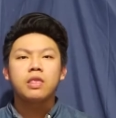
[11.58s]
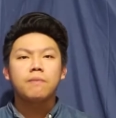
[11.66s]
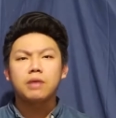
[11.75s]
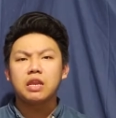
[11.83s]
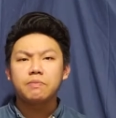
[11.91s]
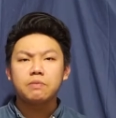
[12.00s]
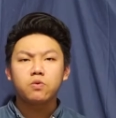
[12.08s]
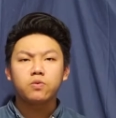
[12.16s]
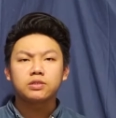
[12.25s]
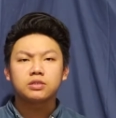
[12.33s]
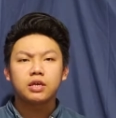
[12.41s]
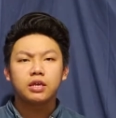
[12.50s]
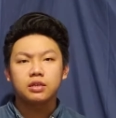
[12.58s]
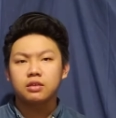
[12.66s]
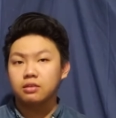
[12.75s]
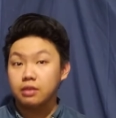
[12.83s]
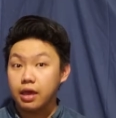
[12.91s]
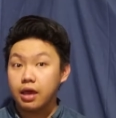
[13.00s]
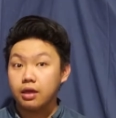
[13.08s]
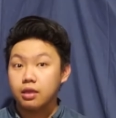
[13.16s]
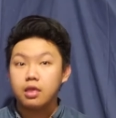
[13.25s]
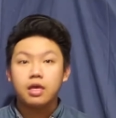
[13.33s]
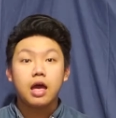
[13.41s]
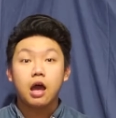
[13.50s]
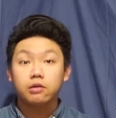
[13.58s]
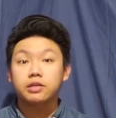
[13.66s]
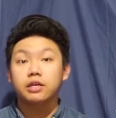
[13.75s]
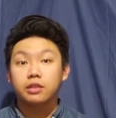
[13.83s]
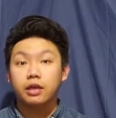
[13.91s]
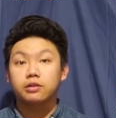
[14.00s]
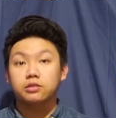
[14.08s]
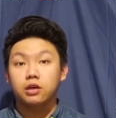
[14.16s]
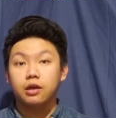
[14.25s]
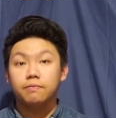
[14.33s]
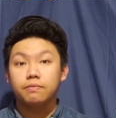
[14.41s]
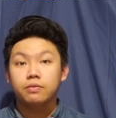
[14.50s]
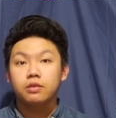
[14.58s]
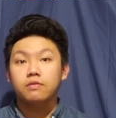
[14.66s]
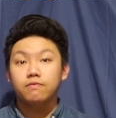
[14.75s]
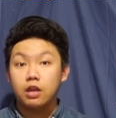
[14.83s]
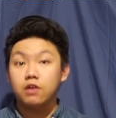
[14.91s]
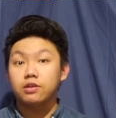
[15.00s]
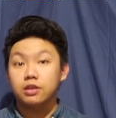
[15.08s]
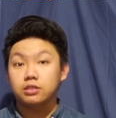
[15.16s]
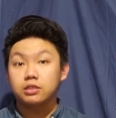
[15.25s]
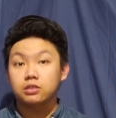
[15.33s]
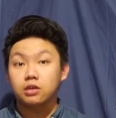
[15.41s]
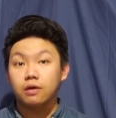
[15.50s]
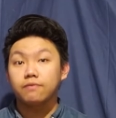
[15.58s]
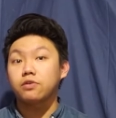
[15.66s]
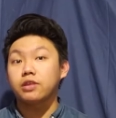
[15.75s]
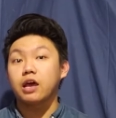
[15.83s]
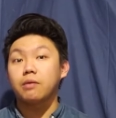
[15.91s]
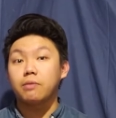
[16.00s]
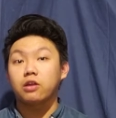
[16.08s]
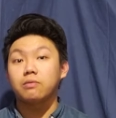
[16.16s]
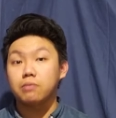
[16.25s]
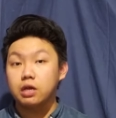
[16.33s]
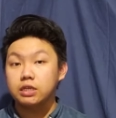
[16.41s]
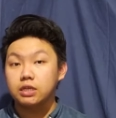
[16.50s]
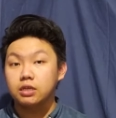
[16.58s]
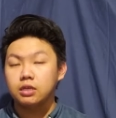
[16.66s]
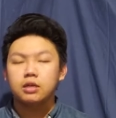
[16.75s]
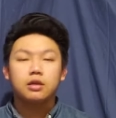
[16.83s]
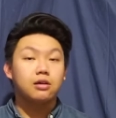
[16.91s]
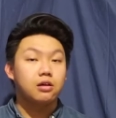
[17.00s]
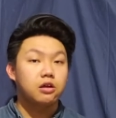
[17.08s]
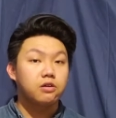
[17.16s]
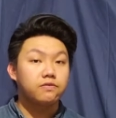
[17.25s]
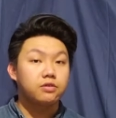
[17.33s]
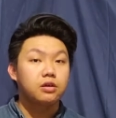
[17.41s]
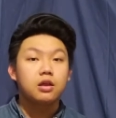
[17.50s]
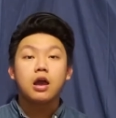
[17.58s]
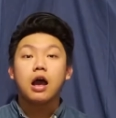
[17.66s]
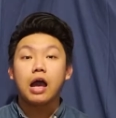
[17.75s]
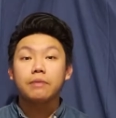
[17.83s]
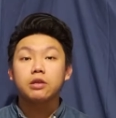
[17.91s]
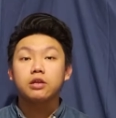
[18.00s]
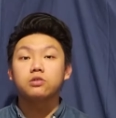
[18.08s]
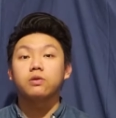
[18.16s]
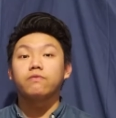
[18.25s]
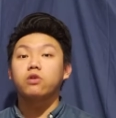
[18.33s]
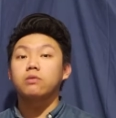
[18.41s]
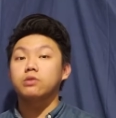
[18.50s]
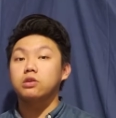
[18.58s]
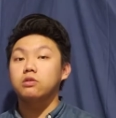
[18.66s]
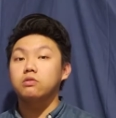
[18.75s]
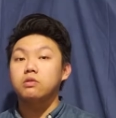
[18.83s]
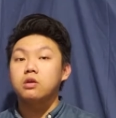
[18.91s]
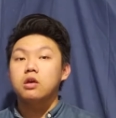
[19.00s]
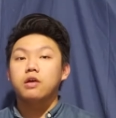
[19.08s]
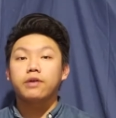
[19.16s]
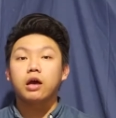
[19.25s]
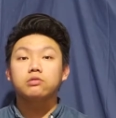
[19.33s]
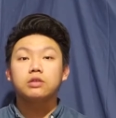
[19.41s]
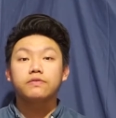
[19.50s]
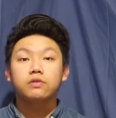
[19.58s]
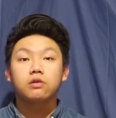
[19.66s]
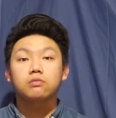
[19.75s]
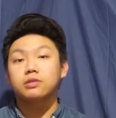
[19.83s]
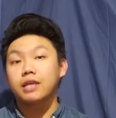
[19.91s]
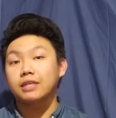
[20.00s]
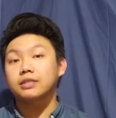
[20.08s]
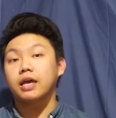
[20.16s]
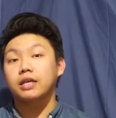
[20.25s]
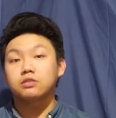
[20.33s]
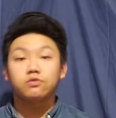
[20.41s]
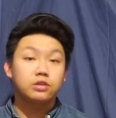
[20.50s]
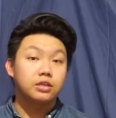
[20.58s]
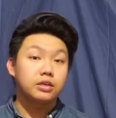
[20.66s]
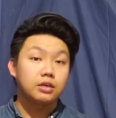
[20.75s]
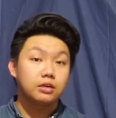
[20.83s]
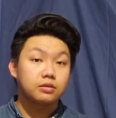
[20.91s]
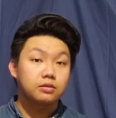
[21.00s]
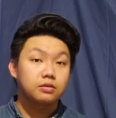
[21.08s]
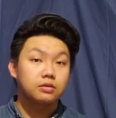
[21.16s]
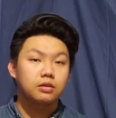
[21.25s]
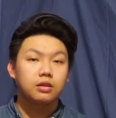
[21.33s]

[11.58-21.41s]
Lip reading: Many people would say, yeah, I'll take that job. Very easy job for that amount of money. However, I'm here to inform you of how difficult that task really is.